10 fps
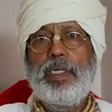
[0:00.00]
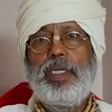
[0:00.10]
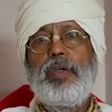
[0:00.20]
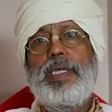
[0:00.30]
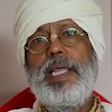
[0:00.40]

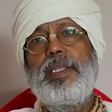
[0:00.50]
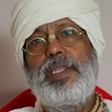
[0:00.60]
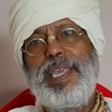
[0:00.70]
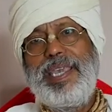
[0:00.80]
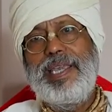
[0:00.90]
You
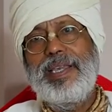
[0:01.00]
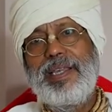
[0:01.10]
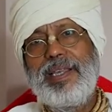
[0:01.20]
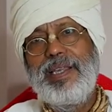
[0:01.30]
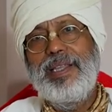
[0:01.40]
can think
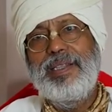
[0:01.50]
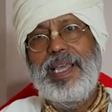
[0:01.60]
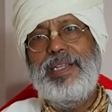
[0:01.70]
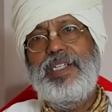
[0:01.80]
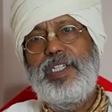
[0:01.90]

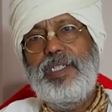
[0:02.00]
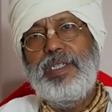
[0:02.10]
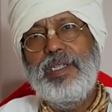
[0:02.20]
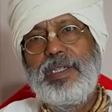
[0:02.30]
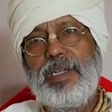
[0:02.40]
that
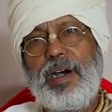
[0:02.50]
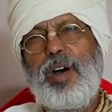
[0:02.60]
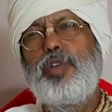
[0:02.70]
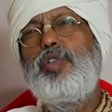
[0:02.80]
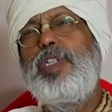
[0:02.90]

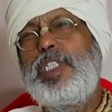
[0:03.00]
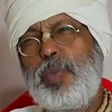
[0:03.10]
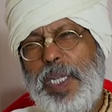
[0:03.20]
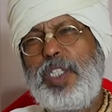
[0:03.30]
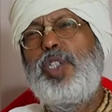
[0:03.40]
Arjuna is
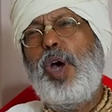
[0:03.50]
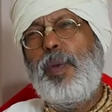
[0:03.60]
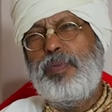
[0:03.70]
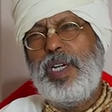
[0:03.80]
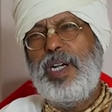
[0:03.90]
very
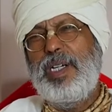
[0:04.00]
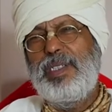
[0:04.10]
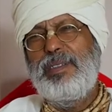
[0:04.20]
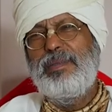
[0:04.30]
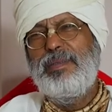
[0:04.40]
soft-hearted.
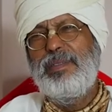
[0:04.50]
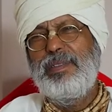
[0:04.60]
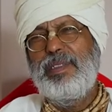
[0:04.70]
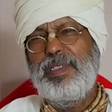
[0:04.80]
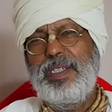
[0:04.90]

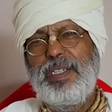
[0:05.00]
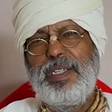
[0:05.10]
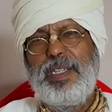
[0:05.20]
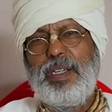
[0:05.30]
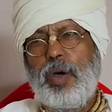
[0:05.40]

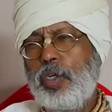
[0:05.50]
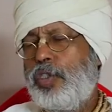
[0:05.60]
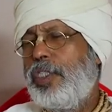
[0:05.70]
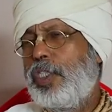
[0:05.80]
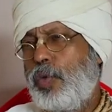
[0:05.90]

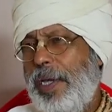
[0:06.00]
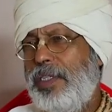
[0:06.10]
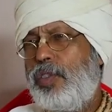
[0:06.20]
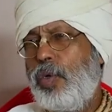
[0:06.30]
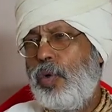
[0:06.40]
Arjuna is
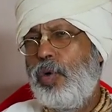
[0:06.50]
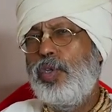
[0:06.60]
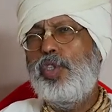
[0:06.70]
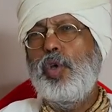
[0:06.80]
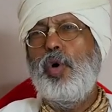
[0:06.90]
going
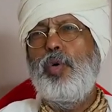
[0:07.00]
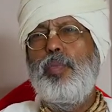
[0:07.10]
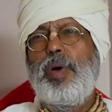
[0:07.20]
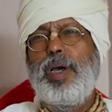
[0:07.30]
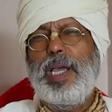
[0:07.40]
to show
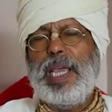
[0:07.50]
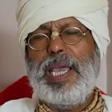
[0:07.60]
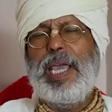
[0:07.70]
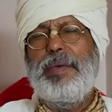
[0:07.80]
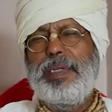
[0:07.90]

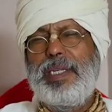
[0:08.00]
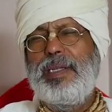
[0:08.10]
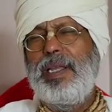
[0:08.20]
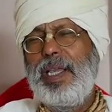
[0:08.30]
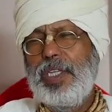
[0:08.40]
eh,
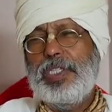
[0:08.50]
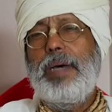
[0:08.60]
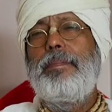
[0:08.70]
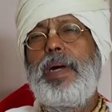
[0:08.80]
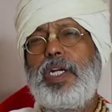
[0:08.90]
having
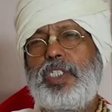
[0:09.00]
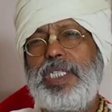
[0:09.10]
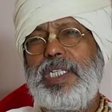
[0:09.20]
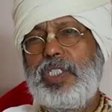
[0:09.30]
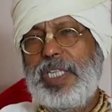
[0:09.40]
some
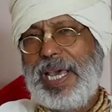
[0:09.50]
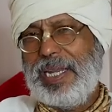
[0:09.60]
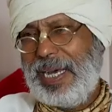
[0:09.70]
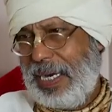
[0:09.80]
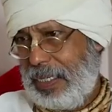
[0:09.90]
mercy
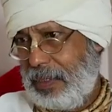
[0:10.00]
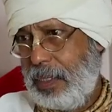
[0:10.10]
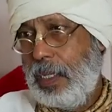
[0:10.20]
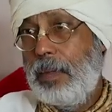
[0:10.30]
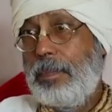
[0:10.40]
inside heart.
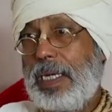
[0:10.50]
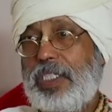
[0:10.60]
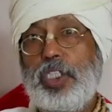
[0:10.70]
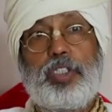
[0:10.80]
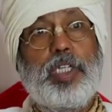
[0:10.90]
But
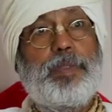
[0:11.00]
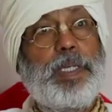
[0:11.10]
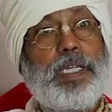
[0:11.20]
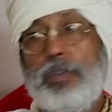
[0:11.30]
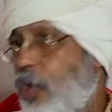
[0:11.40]
Krishna
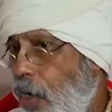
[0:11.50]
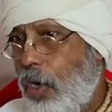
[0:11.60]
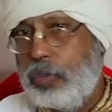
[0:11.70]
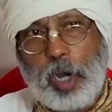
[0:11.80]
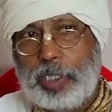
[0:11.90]
speaking,
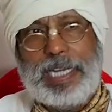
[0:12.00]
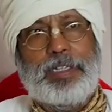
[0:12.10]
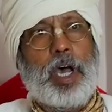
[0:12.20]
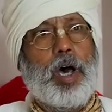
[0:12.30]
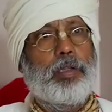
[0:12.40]
no, not
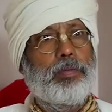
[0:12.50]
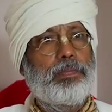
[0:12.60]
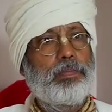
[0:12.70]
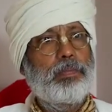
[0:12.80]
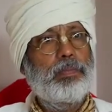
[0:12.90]
at all.